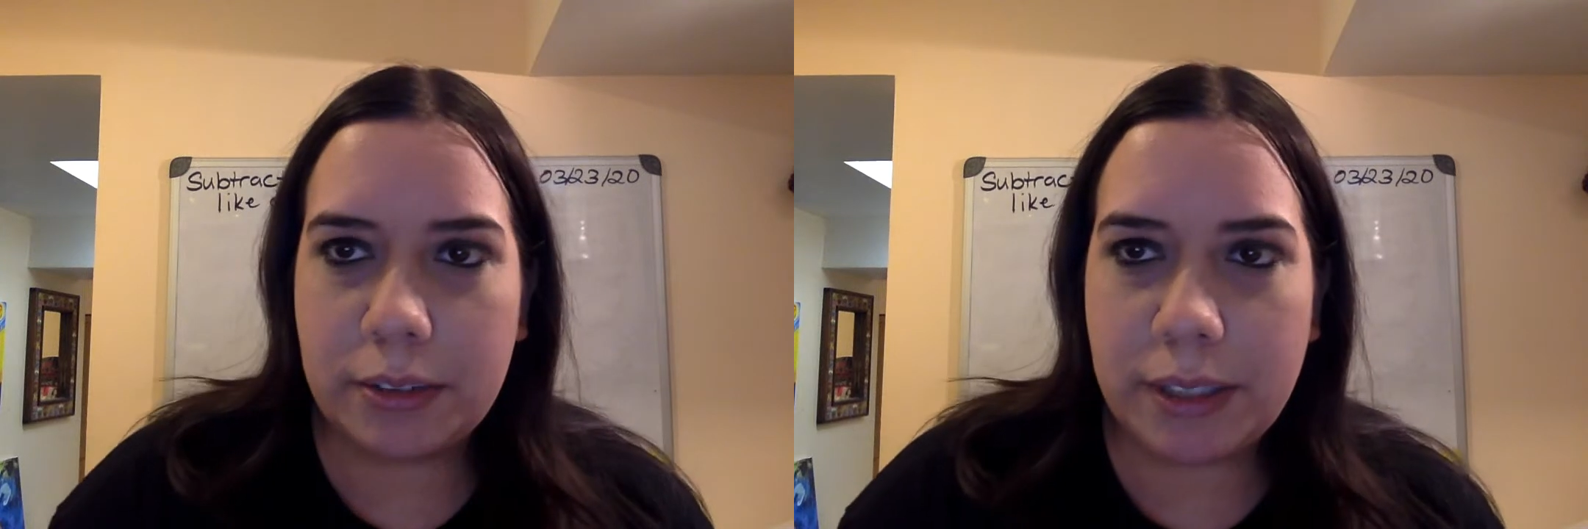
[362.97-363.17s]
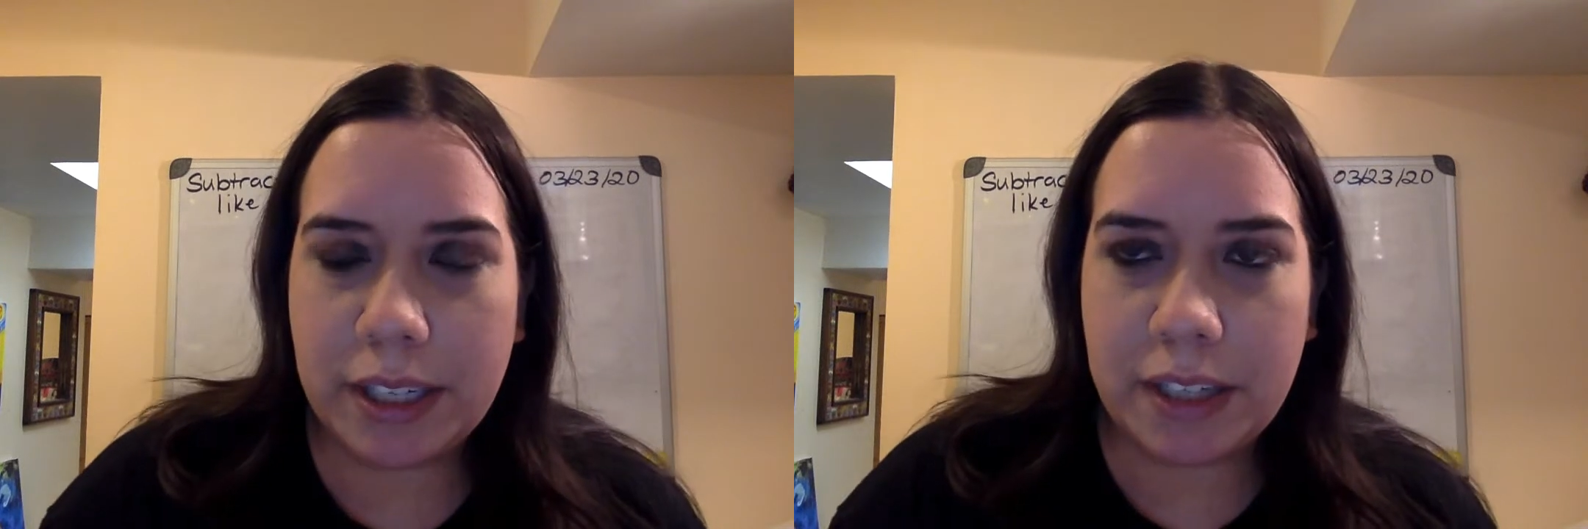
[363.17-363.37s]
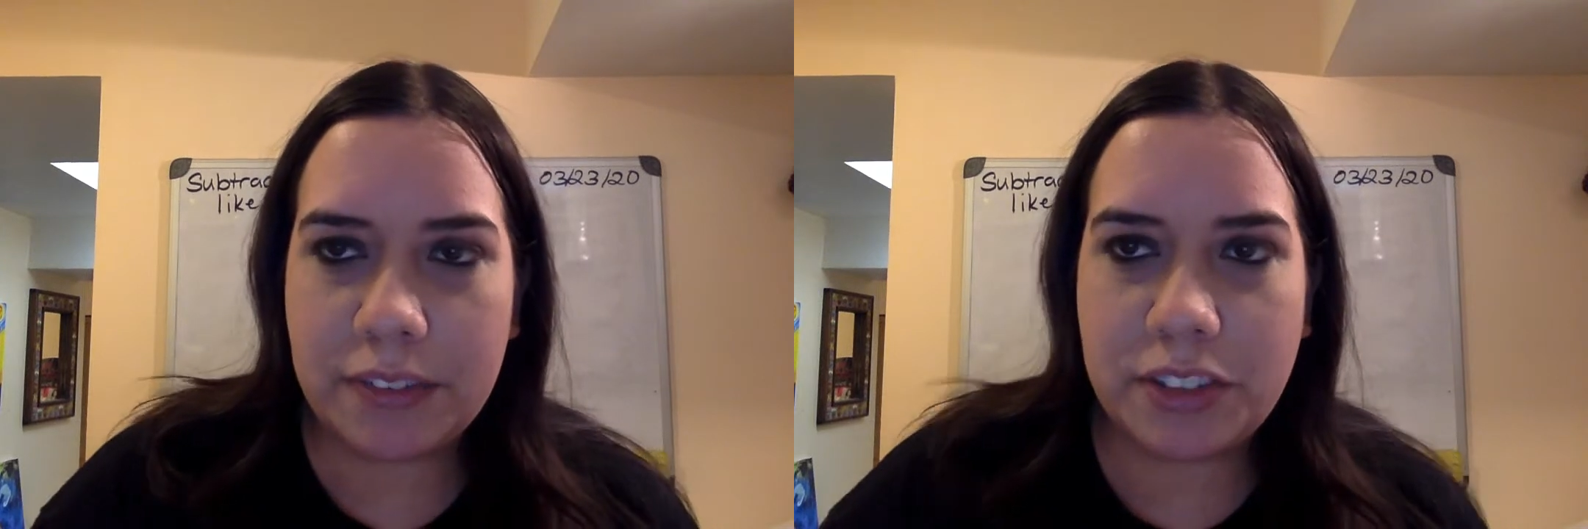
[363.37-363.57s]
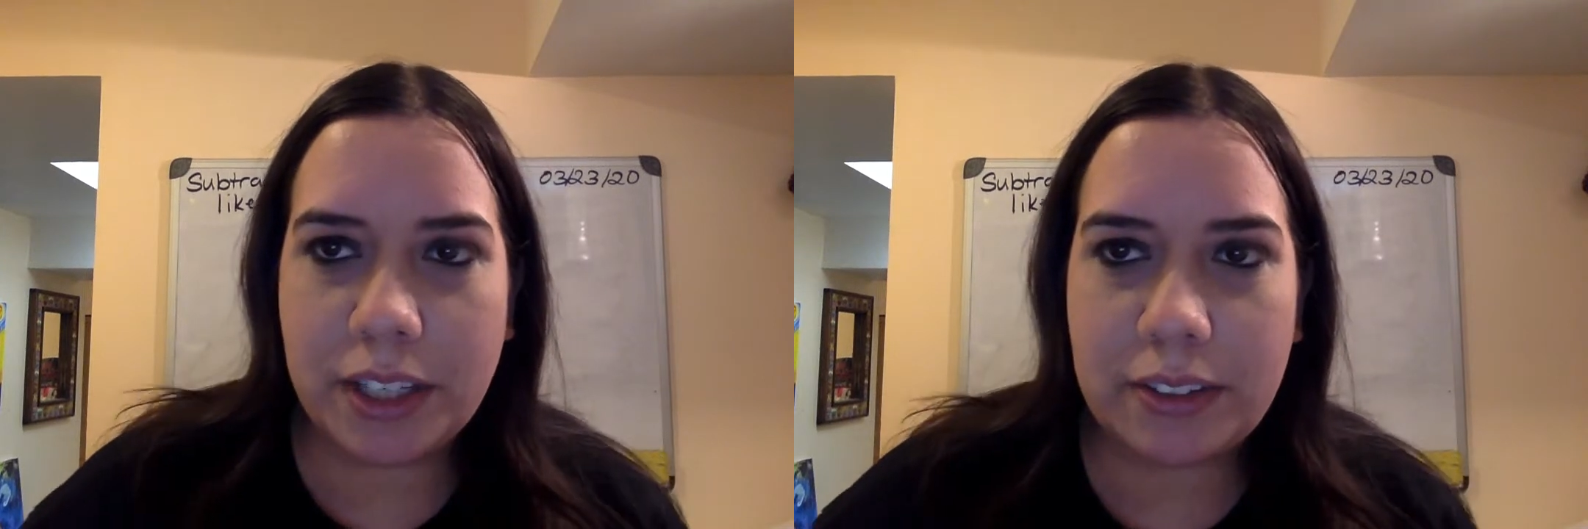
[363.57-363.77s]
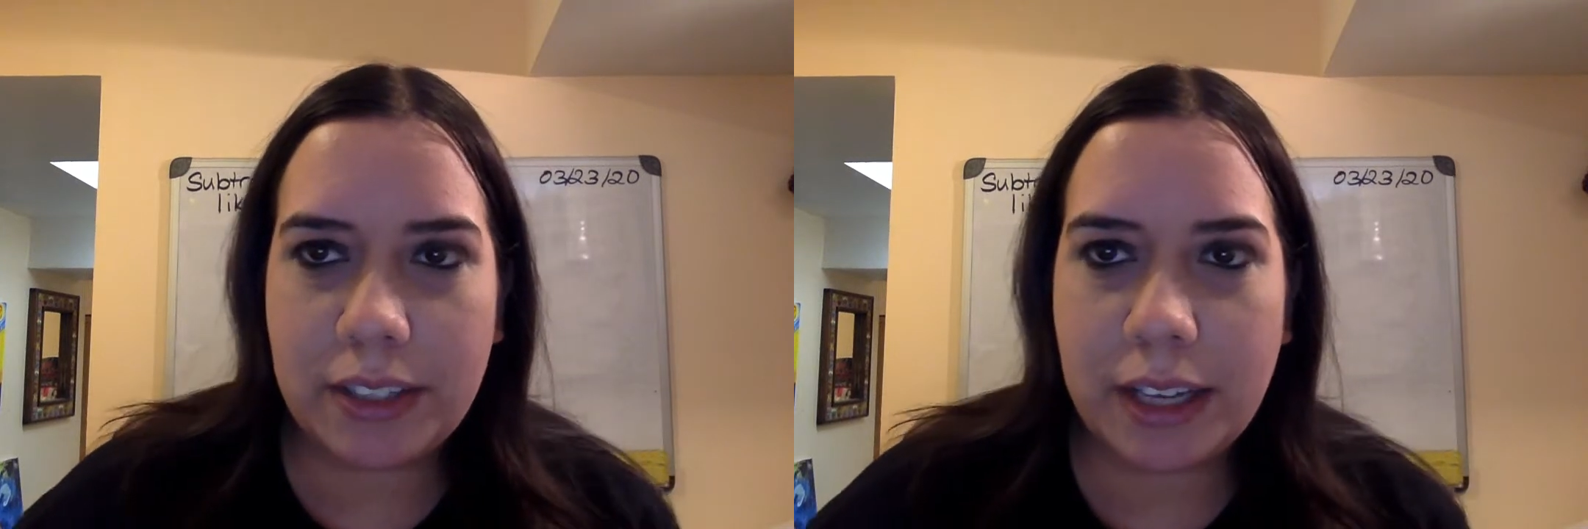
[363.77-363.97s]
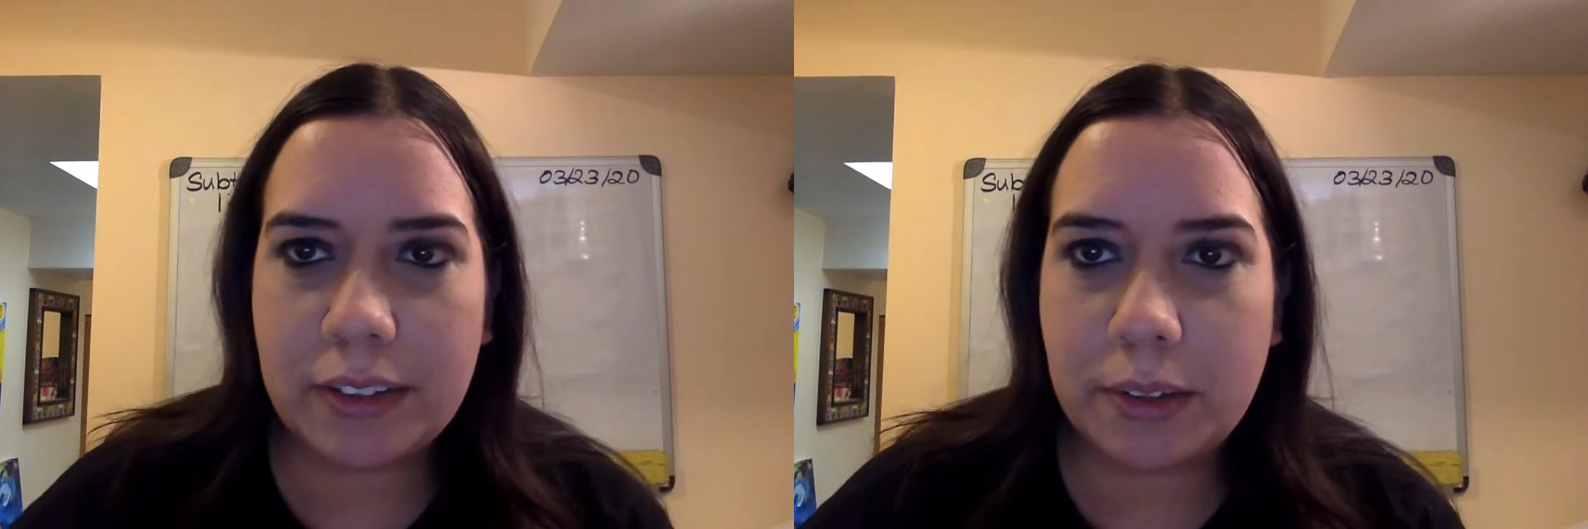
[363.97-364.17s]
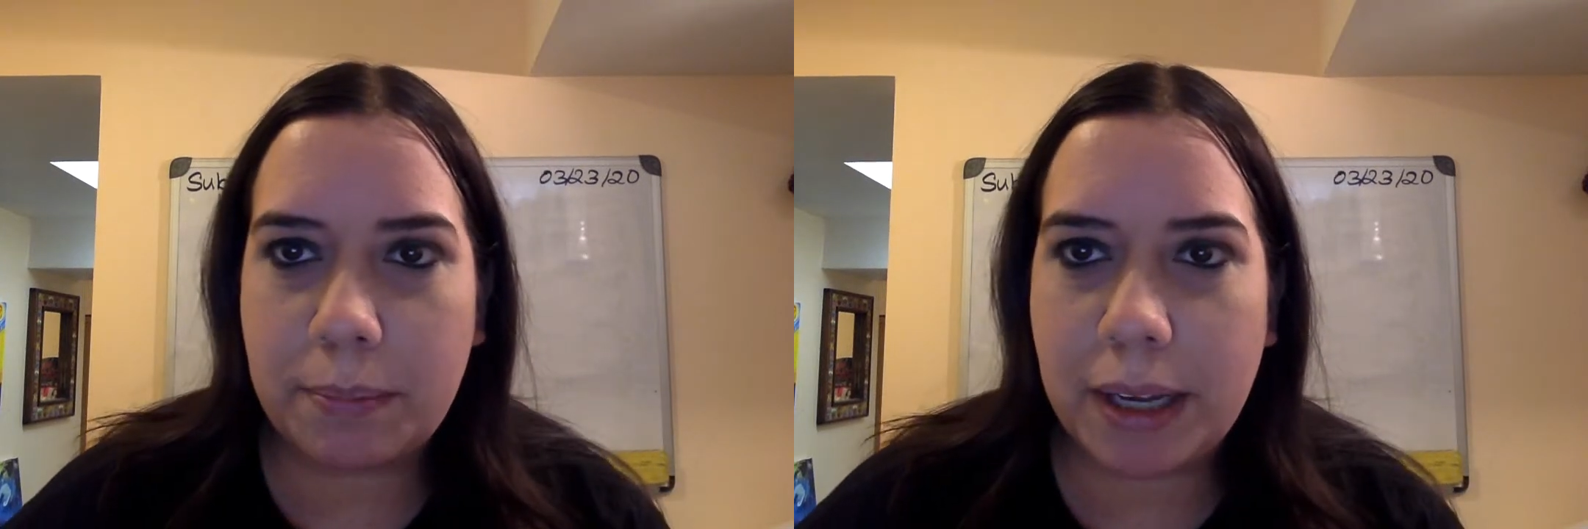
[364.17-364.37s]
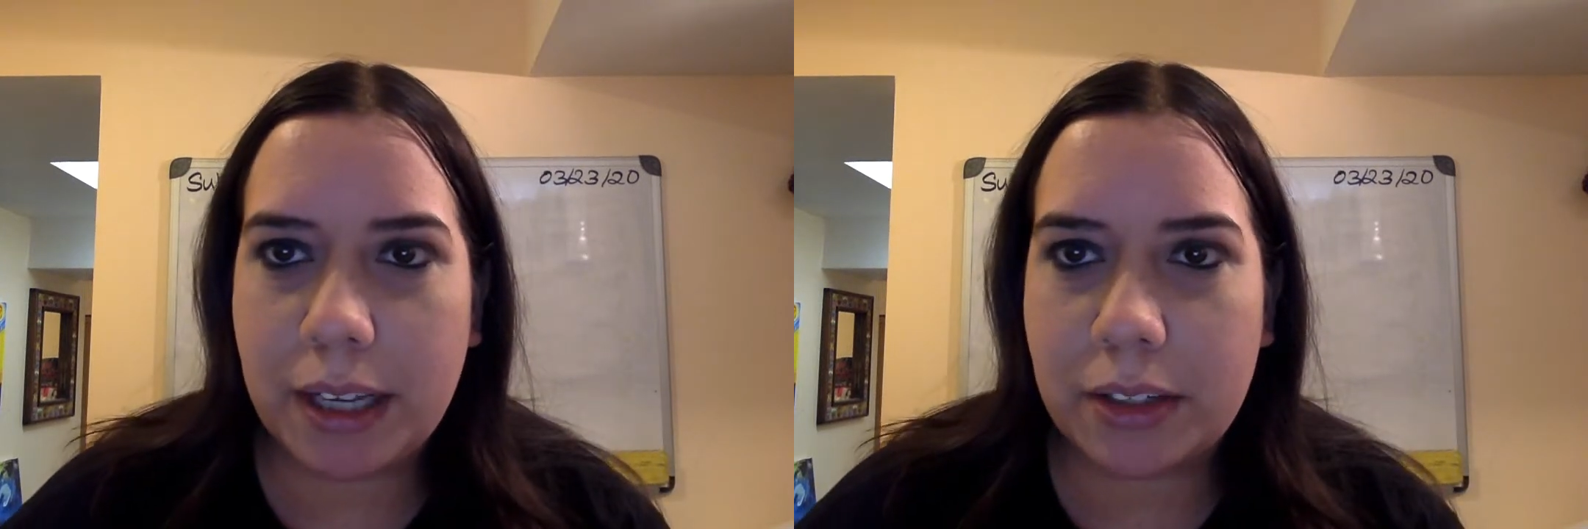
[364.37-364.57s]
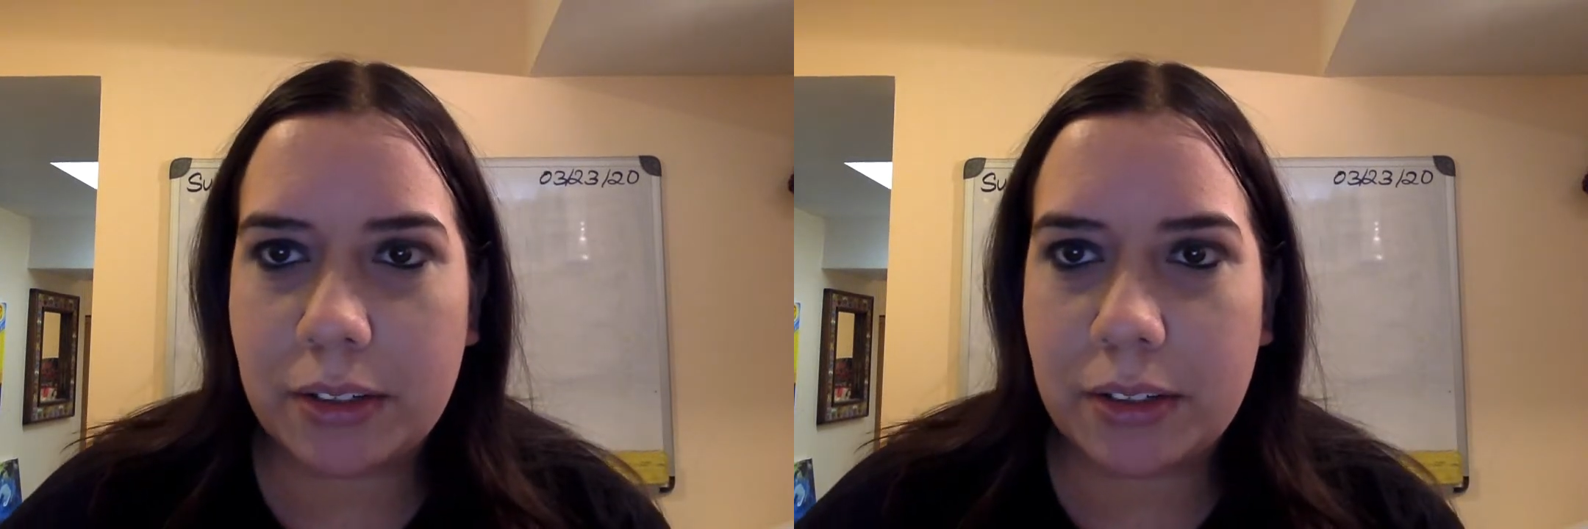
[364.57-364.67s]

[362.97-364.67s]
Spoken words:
we have Jesse has a bottle